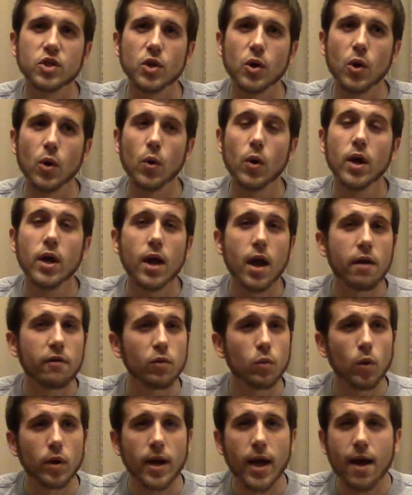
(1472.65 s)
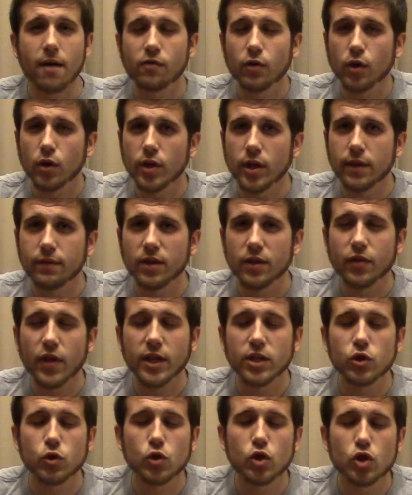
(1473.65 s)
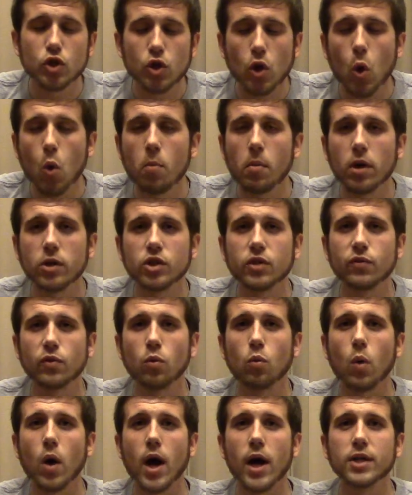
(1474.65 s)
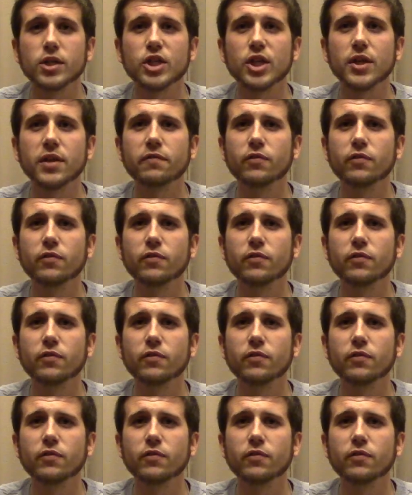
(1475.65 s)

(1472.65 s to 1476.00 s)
So everyone, have a good evening. Thanks you so much for watching.